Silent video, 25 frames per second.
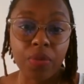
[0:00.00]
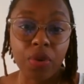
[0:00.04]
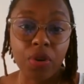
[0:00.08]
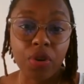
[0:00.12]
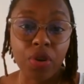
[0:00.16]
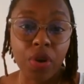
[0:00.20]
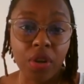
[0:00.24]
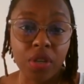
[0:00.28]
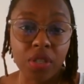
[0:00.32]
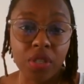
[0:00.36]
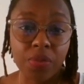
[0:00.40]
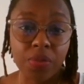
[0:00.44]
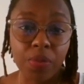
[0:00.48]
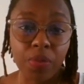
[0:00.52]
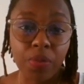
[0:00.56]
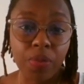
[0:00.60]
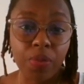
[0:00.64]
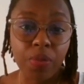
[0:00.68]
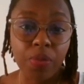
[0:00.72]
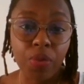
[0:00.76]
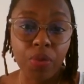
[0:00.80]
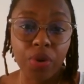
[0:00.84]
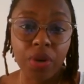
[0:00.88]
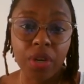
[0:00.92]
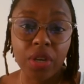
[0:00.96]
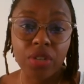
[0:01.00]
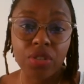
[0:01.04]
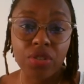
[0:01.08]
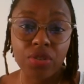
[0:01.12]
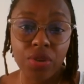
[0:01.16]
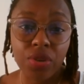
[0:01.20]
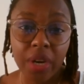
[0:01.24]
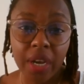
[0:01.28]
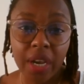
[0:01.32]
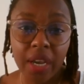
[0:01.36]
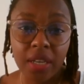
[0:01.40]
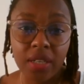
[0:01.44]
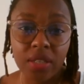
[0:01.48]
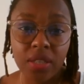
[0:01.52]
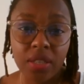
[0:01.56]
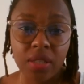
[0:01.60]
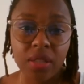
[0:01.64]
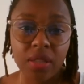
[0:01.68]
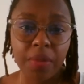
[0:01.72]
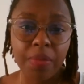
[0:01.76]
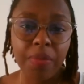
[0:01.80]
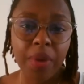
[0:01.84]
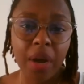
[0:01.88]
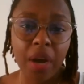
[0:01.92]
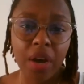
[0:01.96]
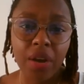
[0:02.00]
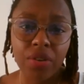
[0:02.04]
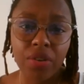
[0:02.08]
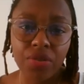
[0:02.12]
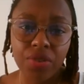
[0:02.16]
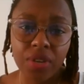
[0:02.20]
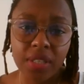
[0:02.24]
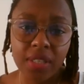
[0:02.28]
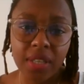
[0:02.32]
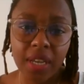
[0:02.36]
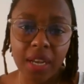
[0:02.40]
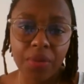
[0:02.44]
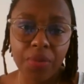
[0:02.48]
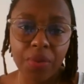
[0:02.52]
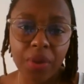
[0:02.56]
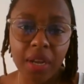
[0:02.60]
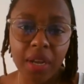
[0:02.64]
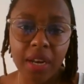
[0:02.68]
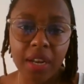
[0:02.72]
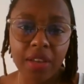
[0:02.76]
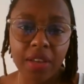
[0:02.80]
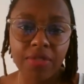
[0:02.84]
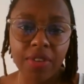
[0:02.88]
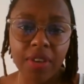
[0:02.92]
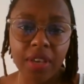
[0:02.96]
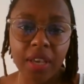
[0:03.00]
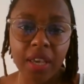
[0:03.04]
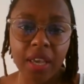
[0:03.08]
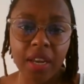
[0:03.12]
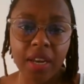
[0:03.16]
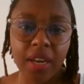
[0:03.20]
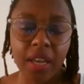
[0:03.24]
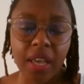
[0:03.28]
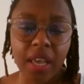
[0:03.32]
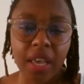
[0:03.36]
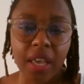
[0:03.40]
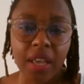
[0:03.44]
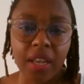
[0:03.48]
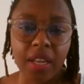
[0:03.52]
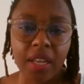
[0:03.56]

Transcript: cross-border trade, the boundaries that we are living in